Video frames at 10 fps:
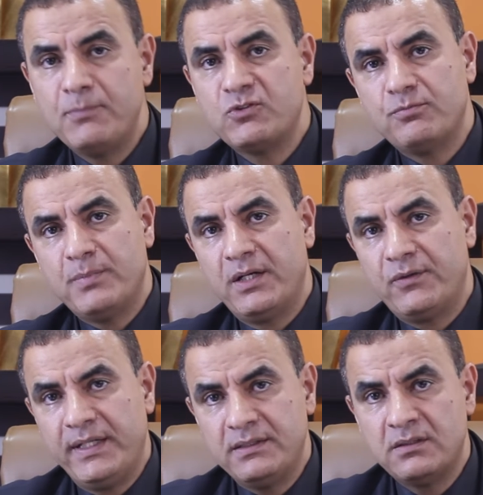of
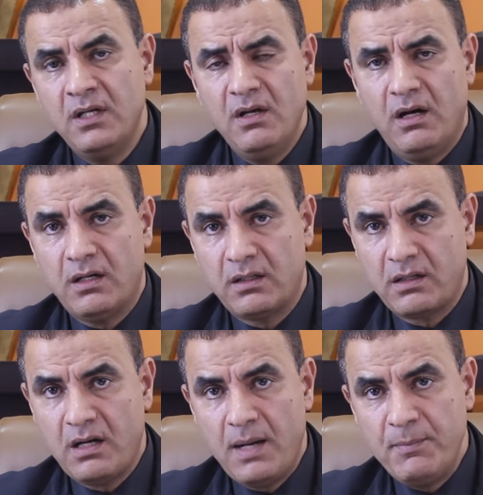migraines are
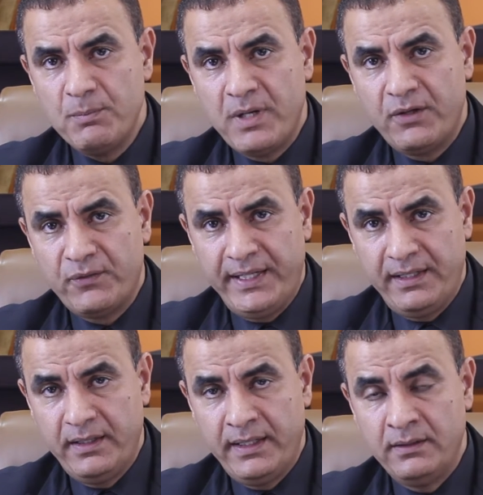common
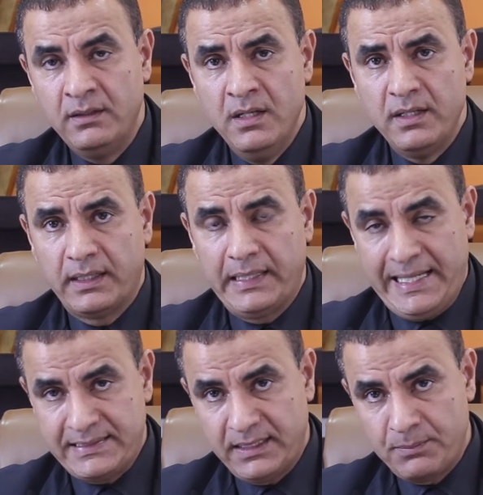migraine and
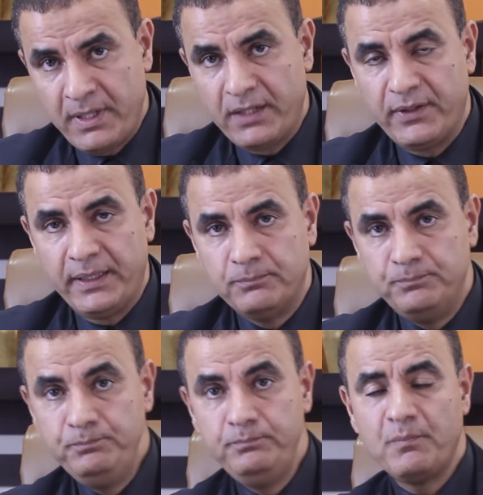classic migraine.
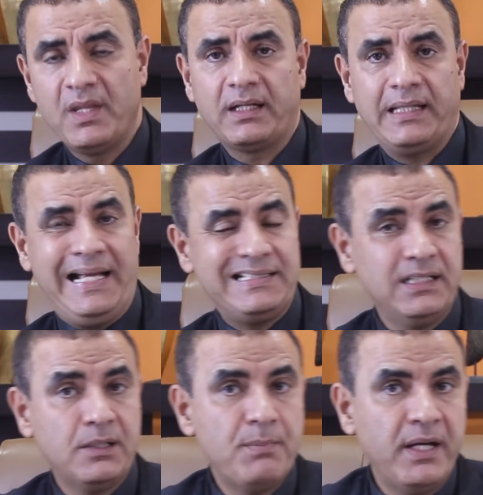
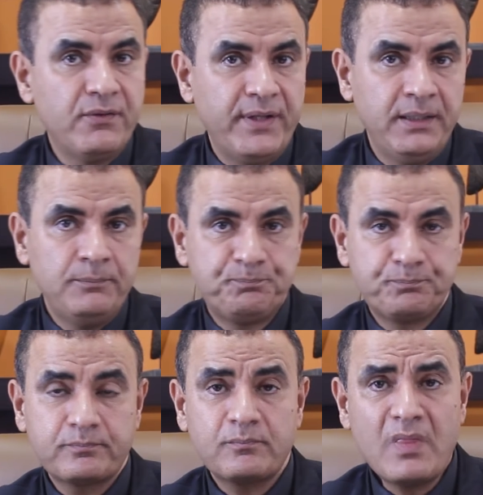Classic migraine
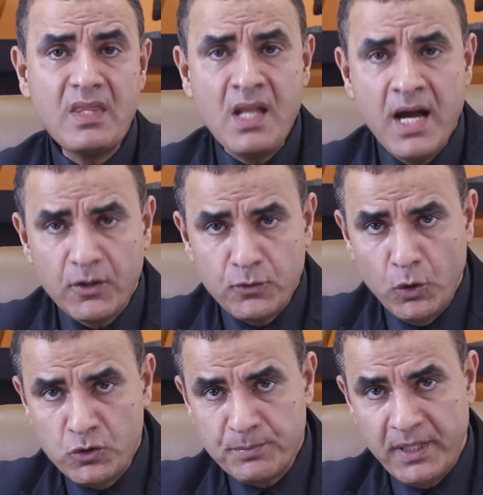are
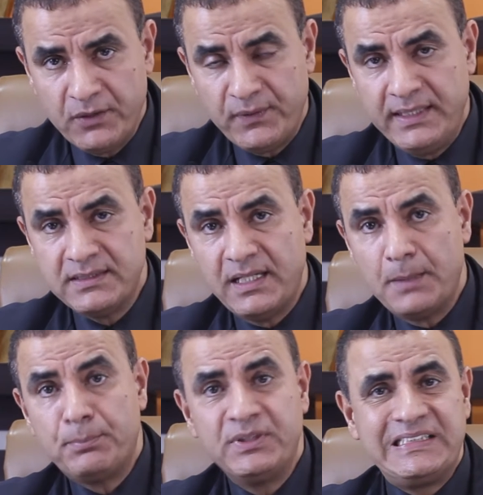those migraines that
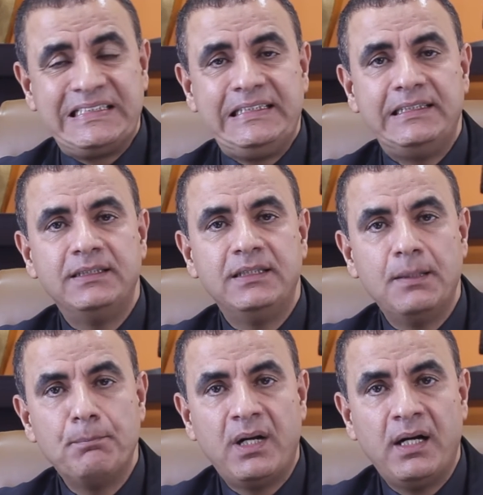are preceded
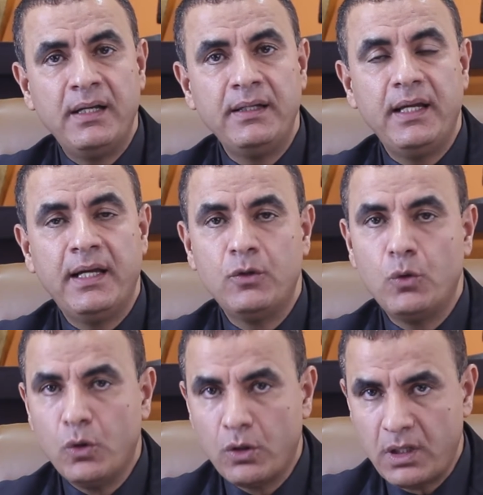by an
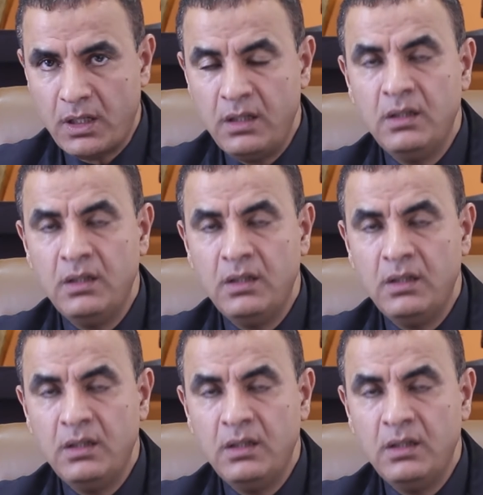aura.